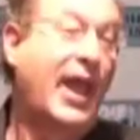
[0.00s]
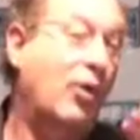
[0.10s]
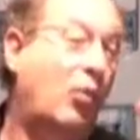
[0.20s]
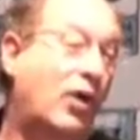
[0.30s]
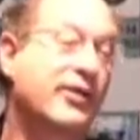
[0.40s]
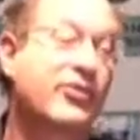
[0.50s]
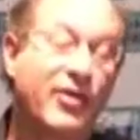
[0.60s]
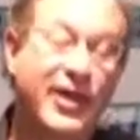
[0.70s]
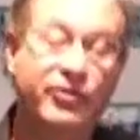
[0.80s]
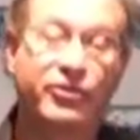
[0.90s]
And one of the
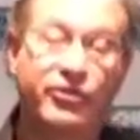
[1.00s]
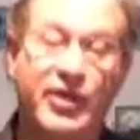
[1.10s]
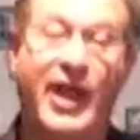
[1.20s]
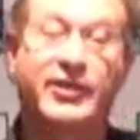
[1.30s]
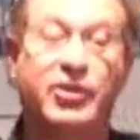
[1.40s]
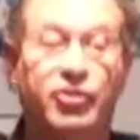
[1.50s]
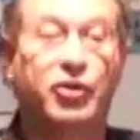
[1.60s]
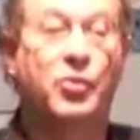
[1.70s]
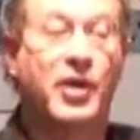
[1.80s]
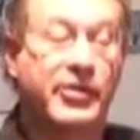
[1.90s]
reasons had to
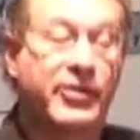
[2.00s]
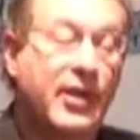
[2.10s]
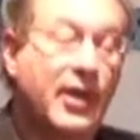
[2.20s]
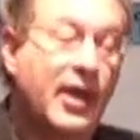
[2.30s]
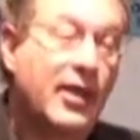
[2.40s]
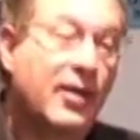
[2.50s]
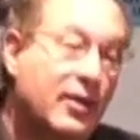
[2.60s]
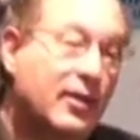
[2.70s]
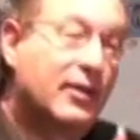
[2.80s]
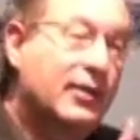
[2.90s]
do with
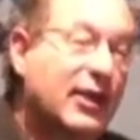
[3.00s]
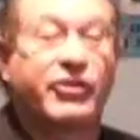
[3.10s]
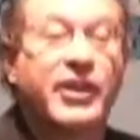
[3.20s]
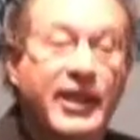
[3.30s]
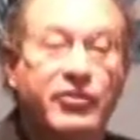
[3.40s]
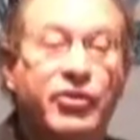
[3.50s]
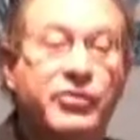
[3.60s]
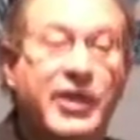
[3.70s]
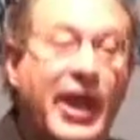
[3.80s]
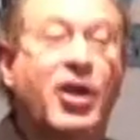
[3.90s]
listening
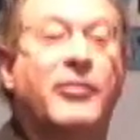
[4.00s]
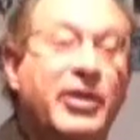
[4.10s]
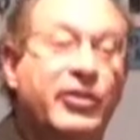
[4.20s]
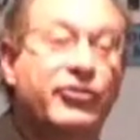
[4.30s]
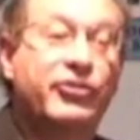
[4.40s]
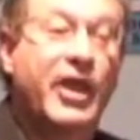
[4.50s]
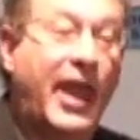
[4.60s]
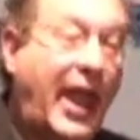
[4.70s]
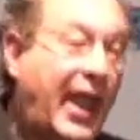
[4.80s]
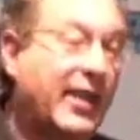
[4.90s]
to the Arabists
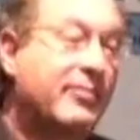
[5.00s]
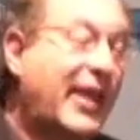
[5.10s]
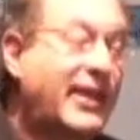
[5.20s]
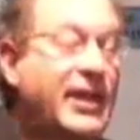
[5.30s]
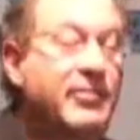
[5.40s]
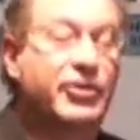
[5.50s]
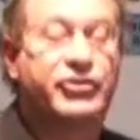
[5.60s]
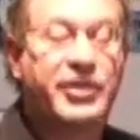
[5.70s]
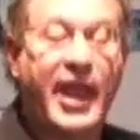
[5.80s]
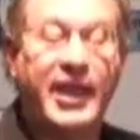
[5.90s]
and making a
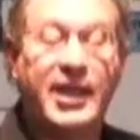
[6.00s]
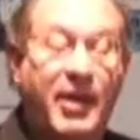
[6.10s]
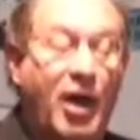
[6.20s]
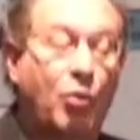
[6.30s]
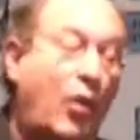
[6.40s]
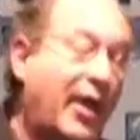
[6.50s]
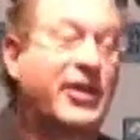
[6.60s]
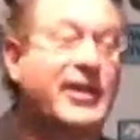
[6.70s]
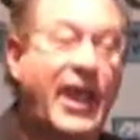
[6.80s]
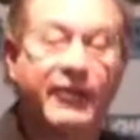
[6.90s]
mistake about where
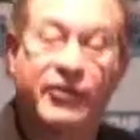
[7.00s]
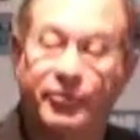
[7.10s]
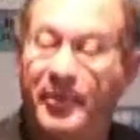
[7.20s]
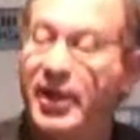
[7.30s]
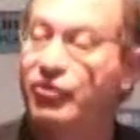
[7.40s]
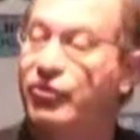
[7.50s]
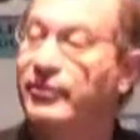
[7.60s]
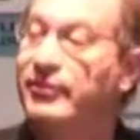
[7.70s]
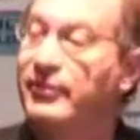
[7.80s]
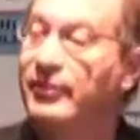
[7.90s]
he gave the speech.
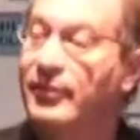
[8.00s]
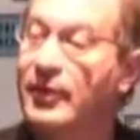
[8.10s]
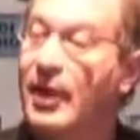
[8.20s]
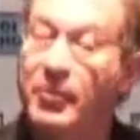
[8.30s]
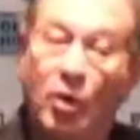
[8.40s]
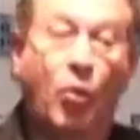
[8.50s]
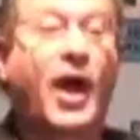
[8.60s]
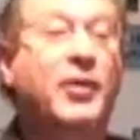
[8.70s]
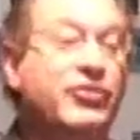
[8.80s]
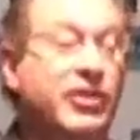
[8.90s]
I mean,
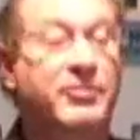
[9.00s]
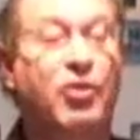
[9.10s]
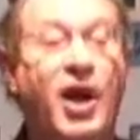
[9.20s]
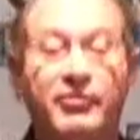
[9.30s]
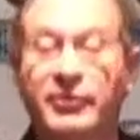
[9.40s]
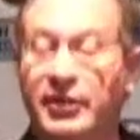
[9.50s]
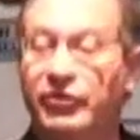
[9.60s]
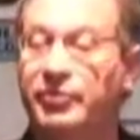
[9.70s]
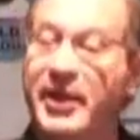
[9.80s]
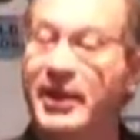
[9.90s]
why was it a problem to
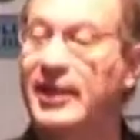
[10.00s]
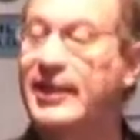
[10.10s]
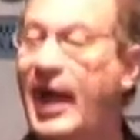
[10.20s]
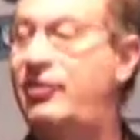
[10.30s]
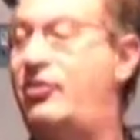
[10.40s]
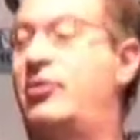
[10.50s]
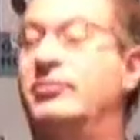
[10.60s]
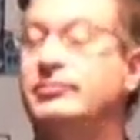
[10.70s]
speak in Cairo?